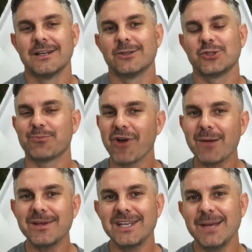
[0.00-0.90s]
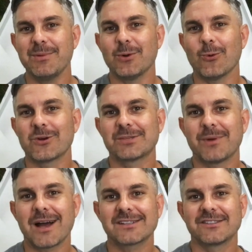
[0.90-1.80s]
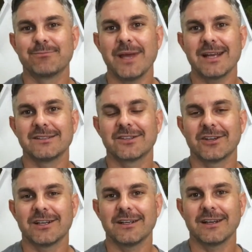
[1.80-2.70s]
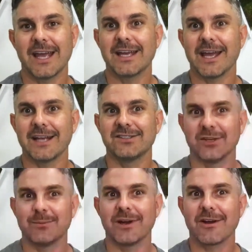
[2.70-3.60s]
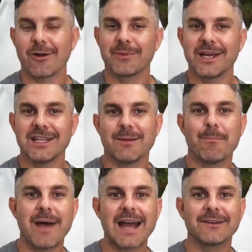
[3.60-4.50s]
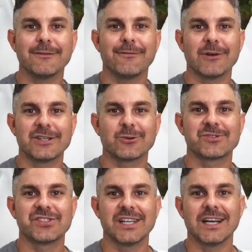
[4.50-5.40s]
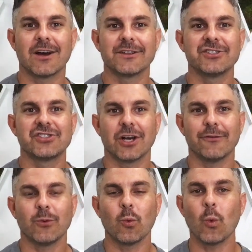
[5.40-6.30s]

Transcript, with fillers: So you probably keep an orange box of baking soda, aka sodium bicarbonate, in the back of the fridge or sitting on the shelf,